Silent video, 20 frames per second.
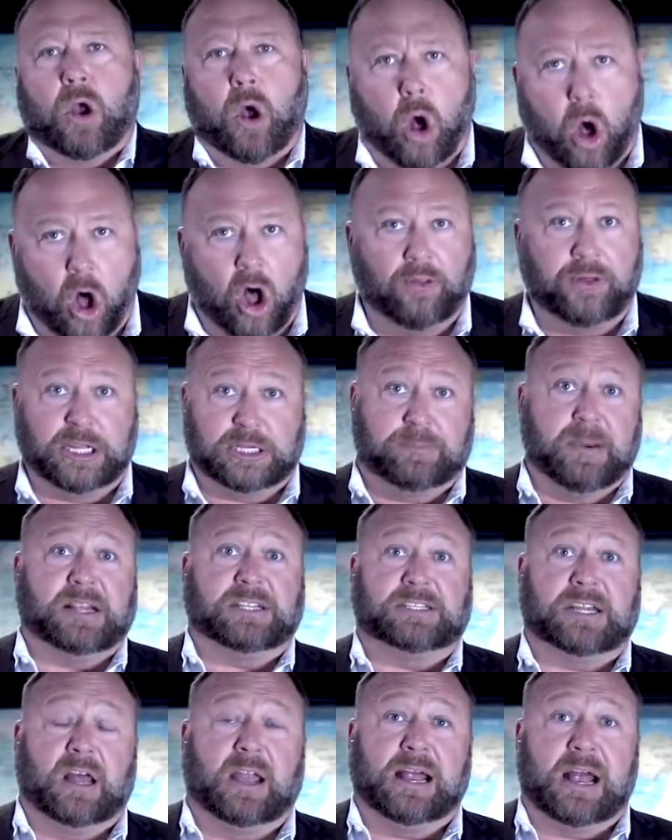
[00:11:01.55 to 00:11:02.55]
all these
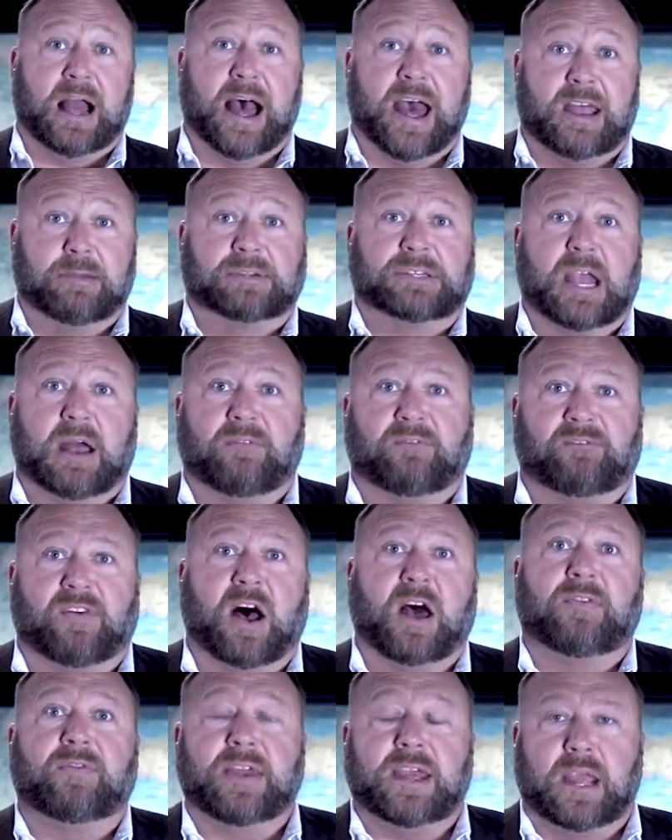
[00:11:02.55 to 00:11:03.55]
best-selling items and
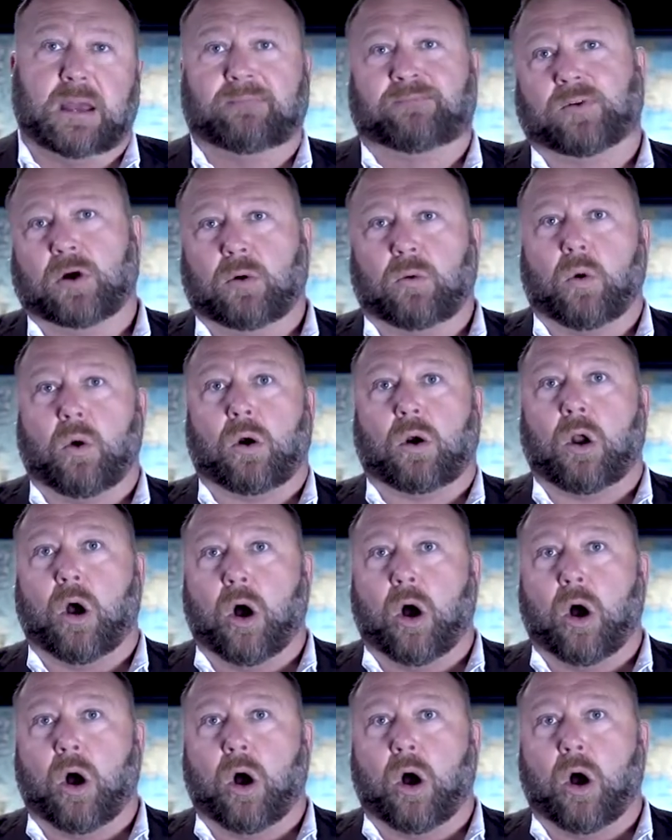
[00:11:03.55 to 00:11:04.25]
fund the InfoWar